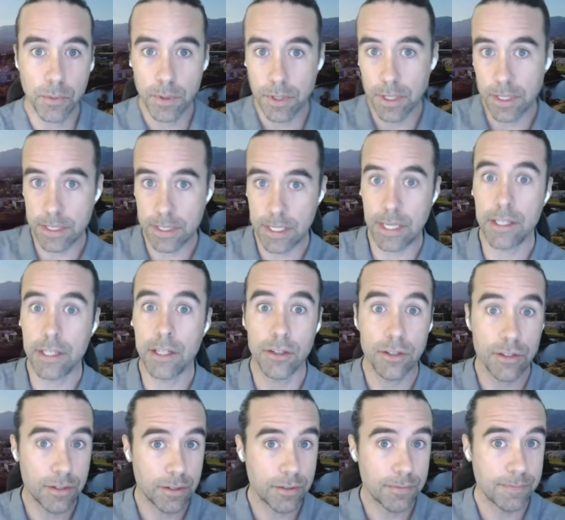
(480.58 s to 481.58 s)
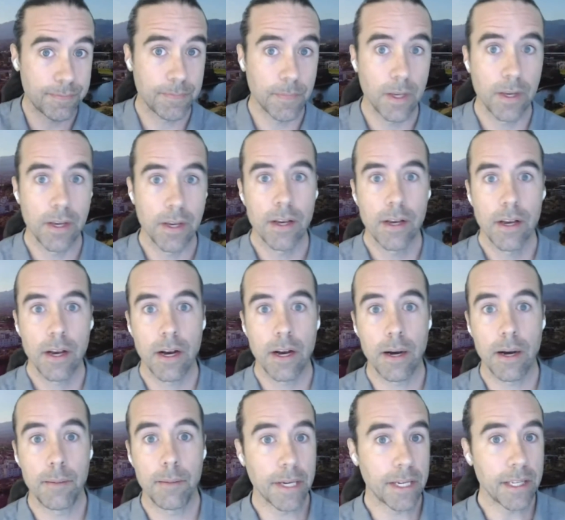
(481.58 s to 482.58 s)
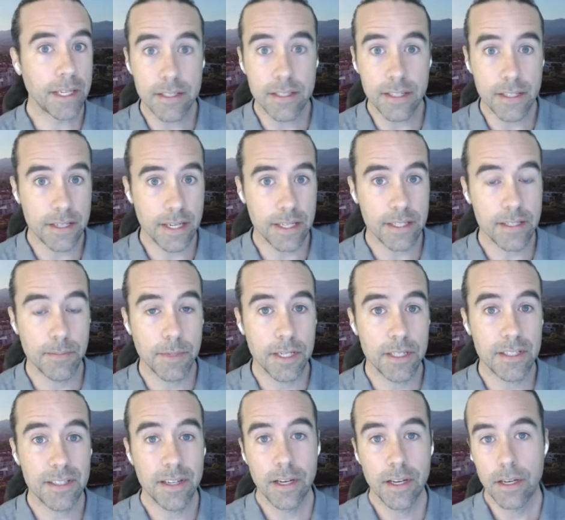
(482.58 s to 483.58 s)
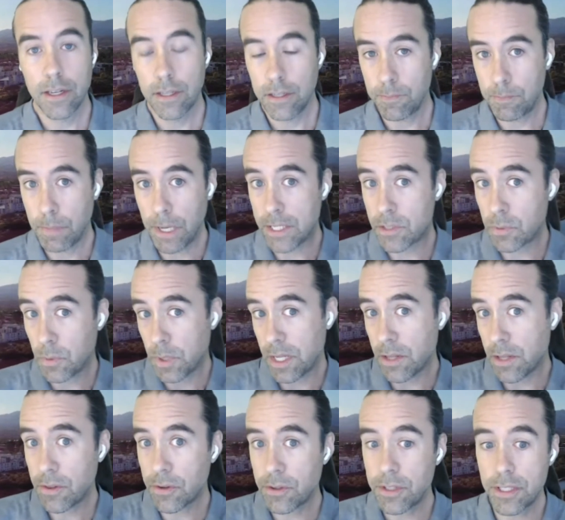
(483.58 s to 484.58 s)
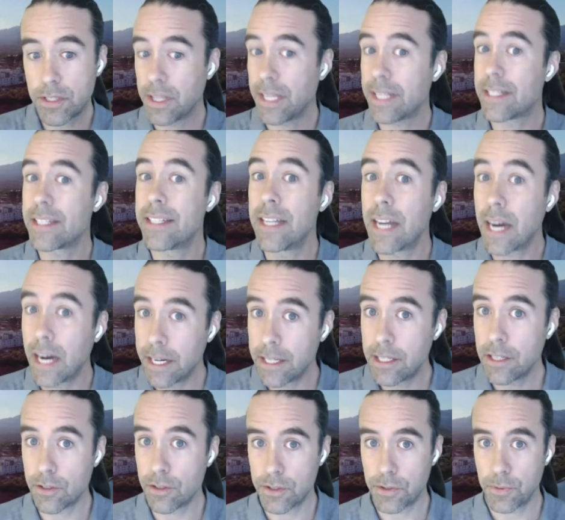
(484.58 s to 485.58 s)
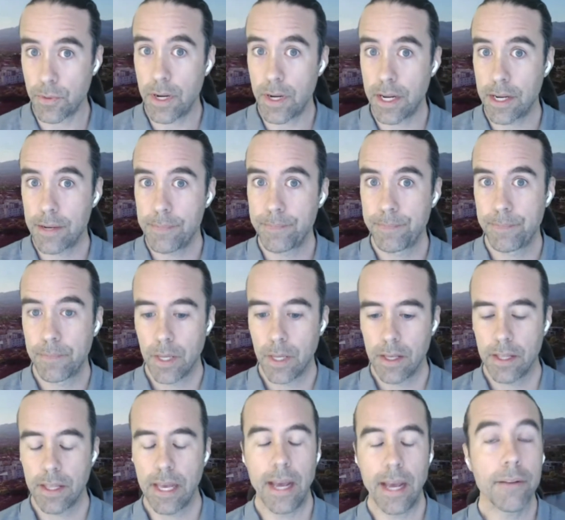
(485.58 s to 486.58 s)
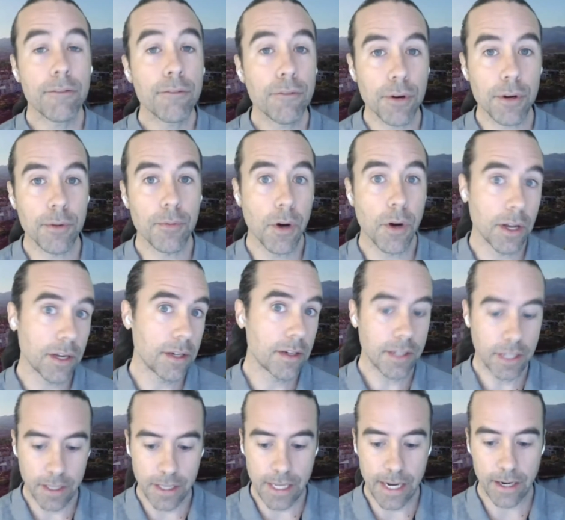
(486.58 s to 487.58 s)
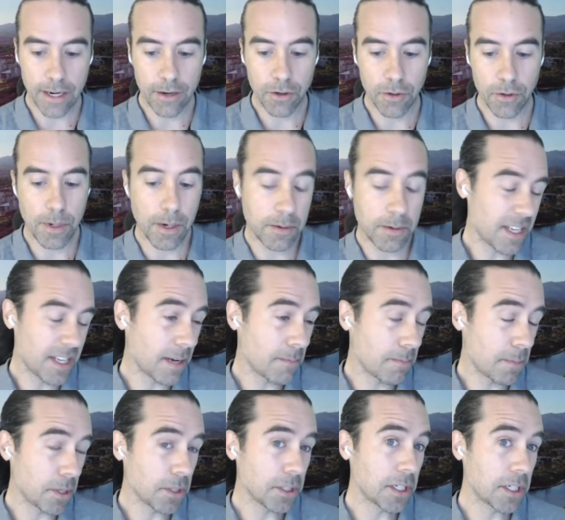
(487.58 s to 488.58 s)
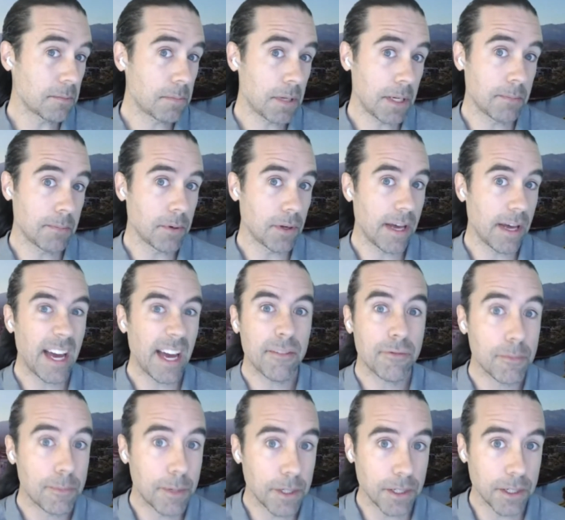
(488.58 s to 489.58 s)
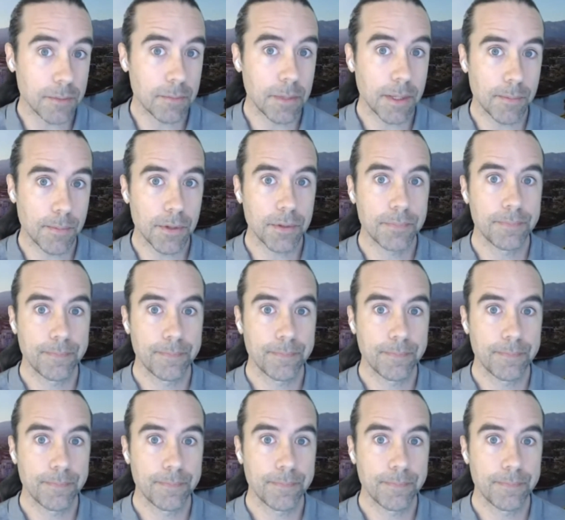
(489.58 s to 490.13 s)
within 10 years. McKinsey's estimate is by 2030, so that's 9 years away. Everyone in that group, say 1 billion people, 500 million people,